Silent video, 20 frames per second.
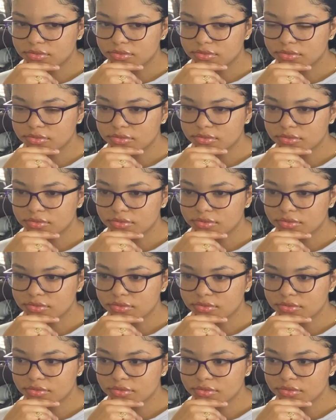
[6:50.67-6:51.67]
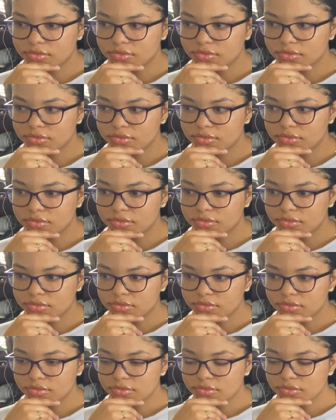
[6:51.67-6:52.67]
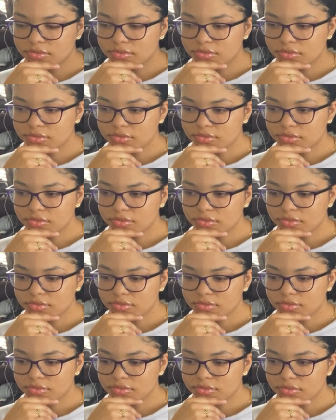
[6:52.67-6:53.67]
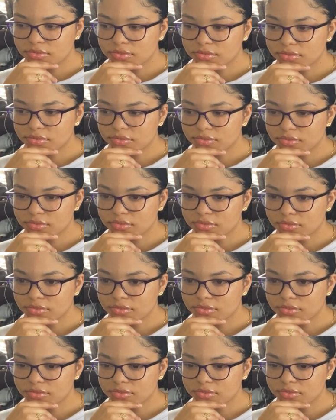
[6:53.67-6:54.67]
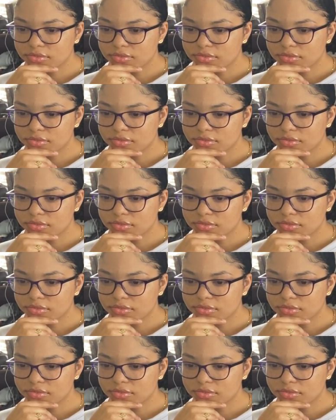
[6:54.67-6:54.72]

No words are spoken by the person on screen.